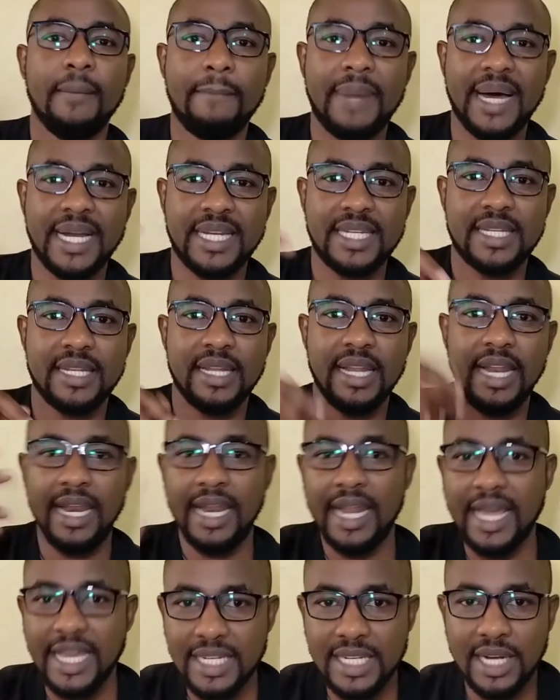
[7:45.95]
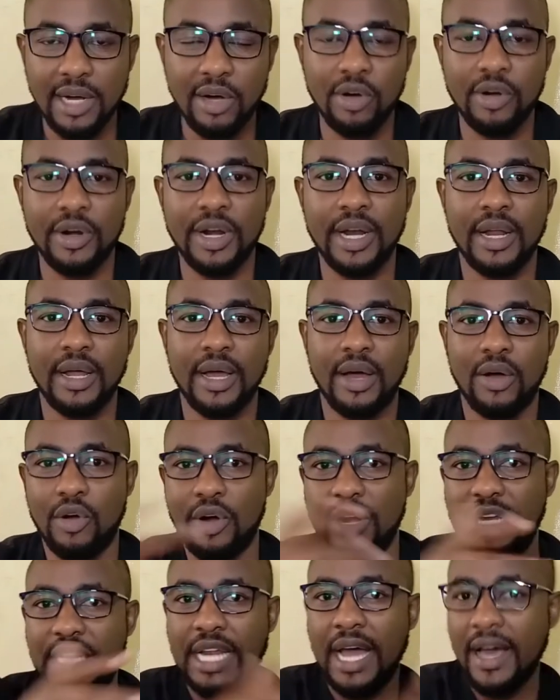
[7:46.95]
But later on,
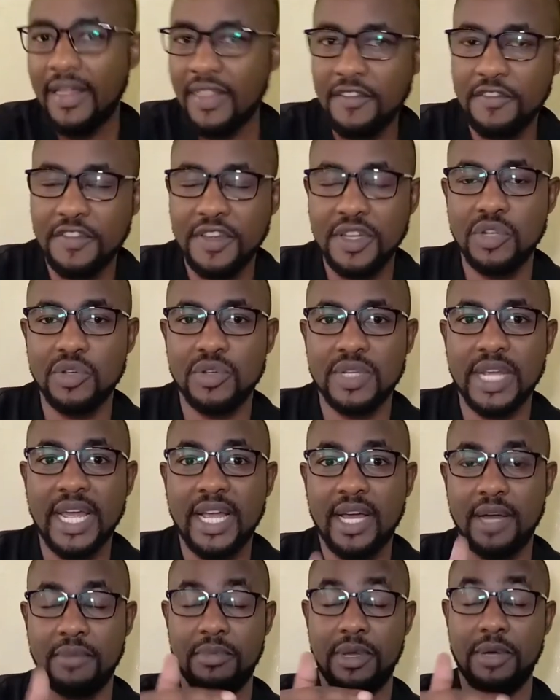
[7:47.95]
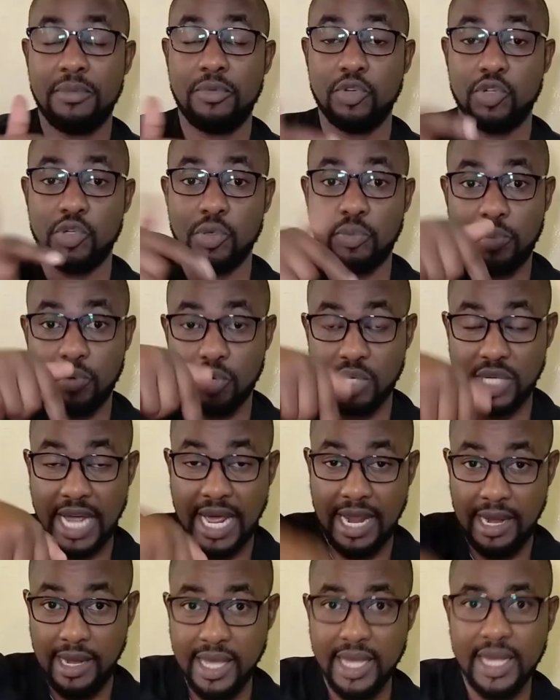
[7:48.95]
or in other videos, I can be able to put
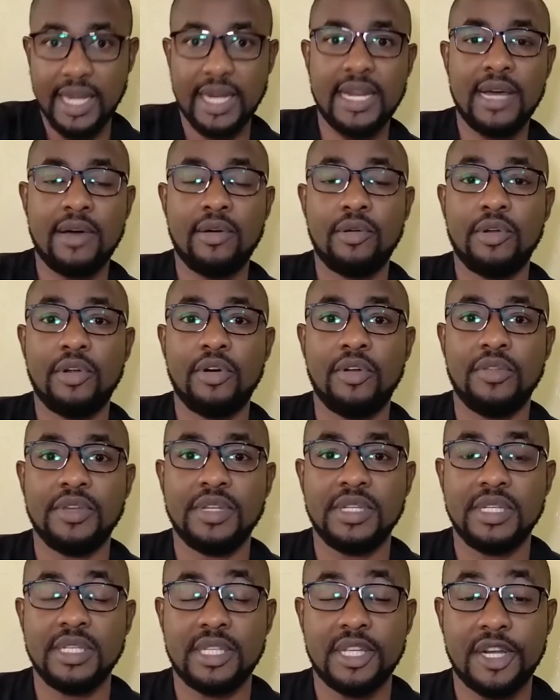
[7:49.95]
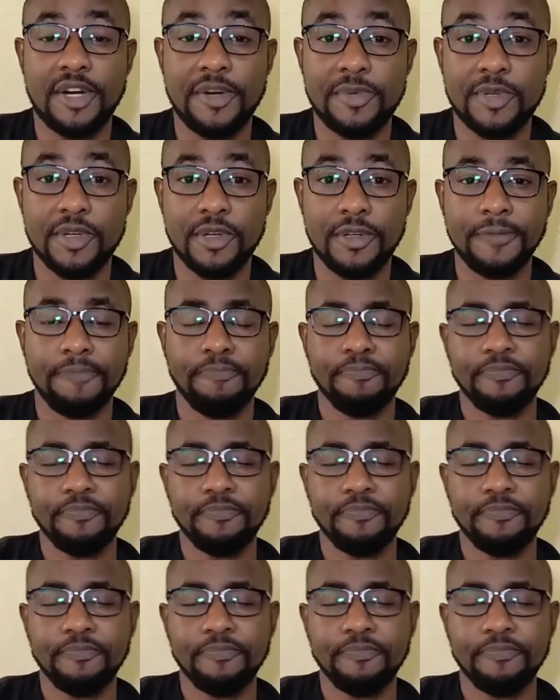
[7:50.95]
a link down on the description.